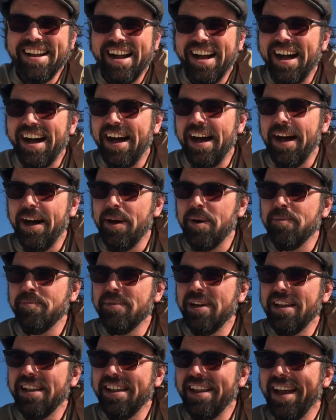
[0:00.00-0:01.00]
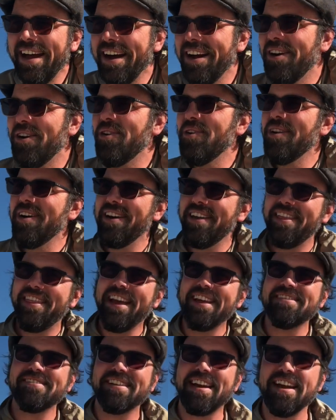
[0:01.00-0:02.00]
Now,
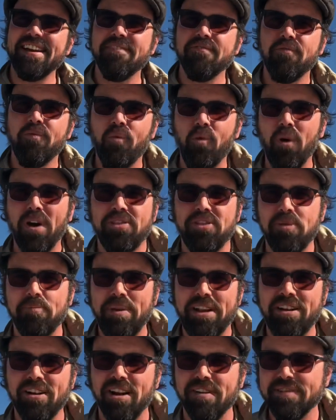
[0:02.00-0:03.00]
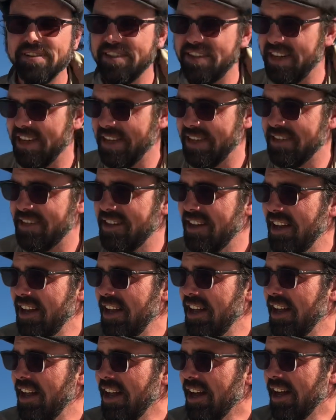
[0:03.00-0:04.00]
that's kind of what the beet harvest is.
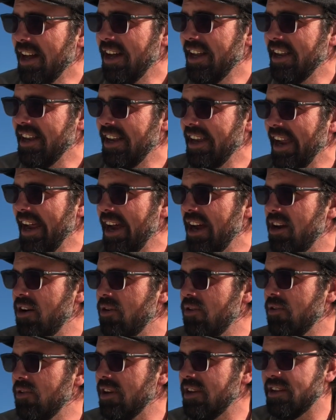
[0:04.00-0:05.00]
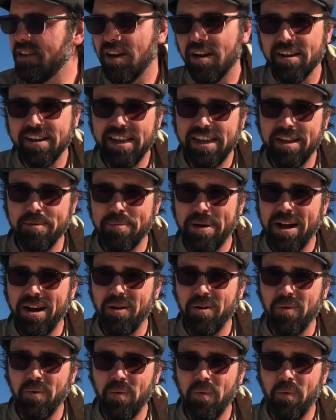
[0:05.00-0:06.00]
Now, talking
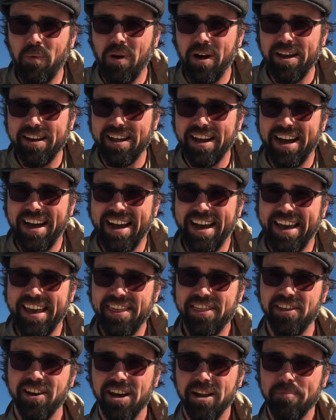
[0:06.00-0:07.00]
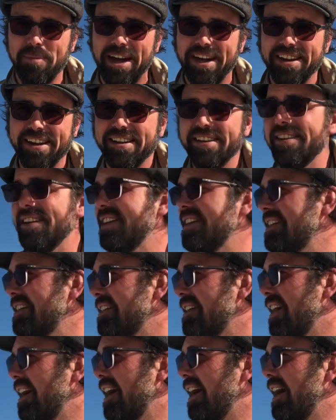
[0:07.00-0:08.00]
about what I thought about it.
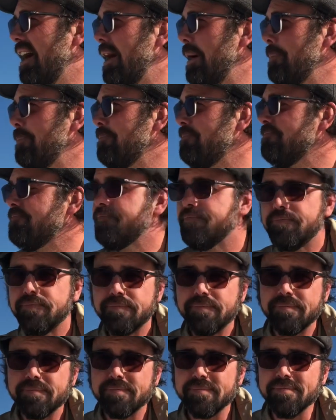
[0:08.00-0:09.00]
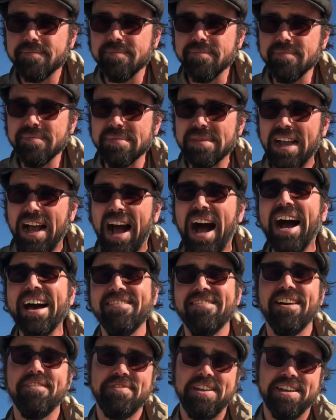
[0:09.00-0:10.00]
I
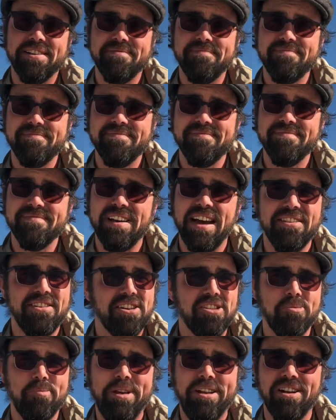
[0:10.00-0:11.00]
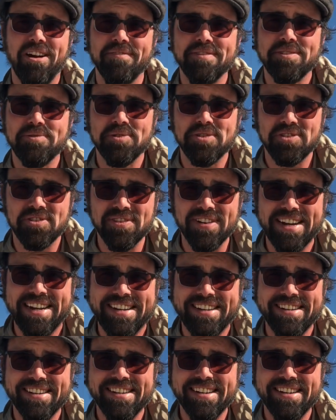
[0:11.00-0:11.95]
loved it. I thought the beet harvest was great.